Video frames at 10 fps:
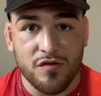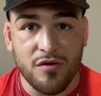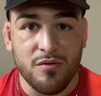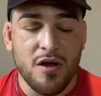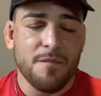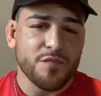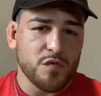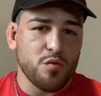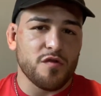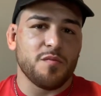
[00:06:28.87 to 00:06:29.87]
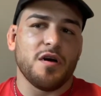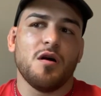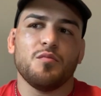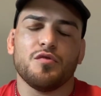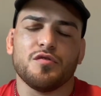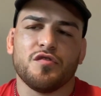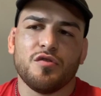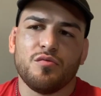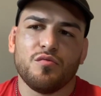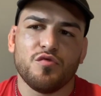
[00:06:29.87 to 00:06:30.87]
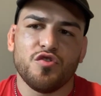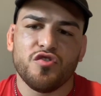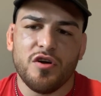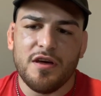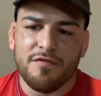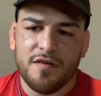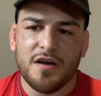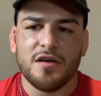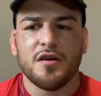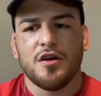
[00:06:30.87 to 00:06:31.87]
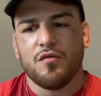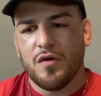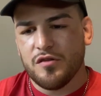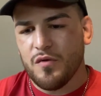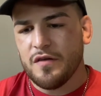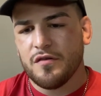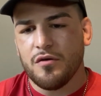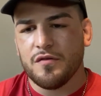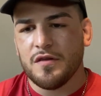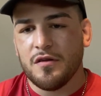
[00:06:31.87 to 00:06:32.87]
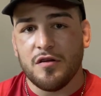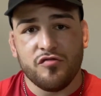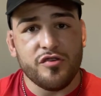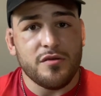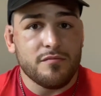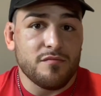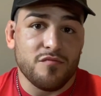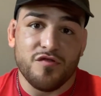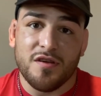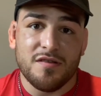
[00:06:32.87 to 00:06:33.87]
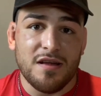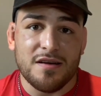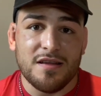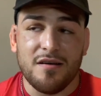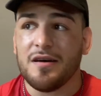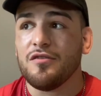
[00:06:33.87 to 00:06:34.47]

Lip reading: So, always be humble. And so, when you saw that fight, Ronda Rousey goes in there, and she gets knocked out.